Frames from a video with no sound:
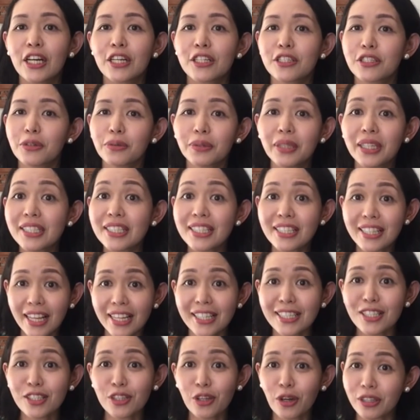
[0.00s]
So that's
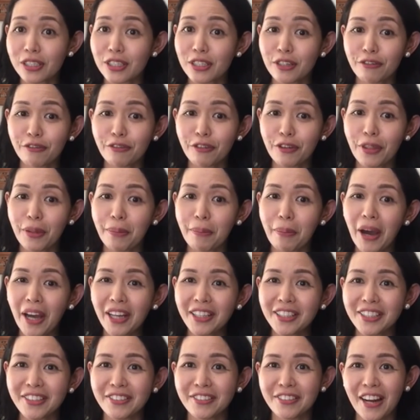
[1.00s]
less toxic for the
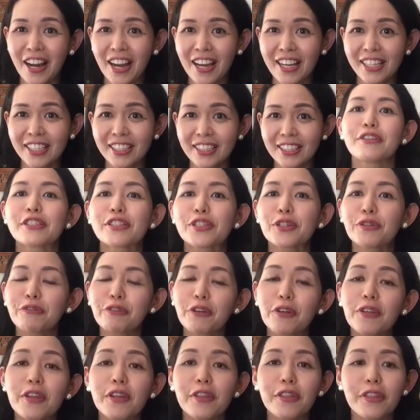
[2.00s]
body, right? So
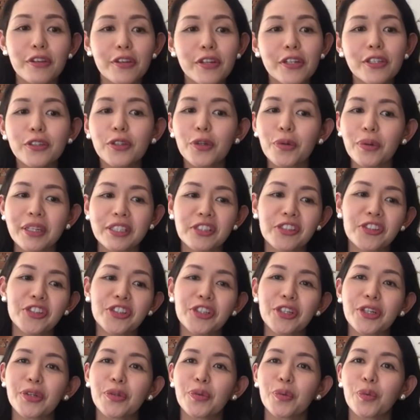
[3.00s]
for the third
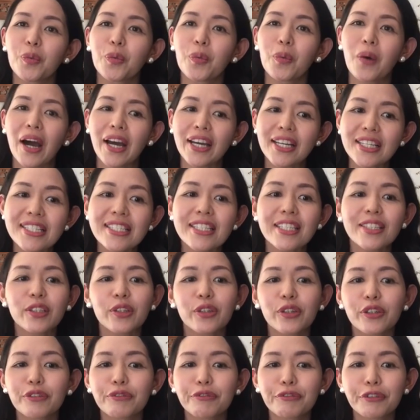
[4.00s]
question, why is it
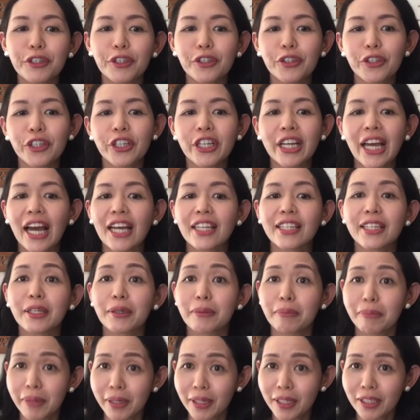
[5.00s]
good for an
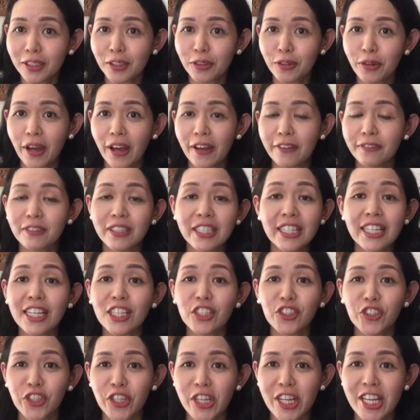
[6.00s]
organic milk to have
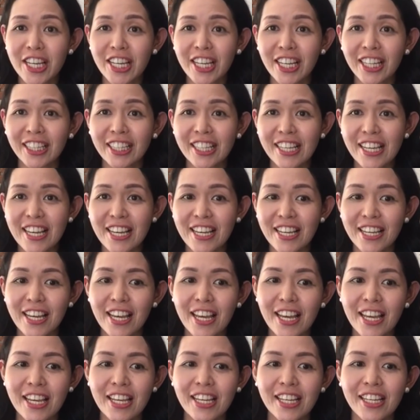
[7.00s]
DHA and
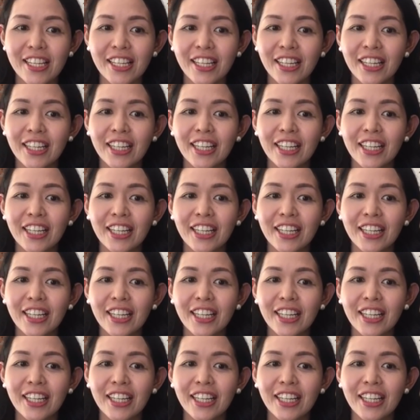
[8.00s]
AA?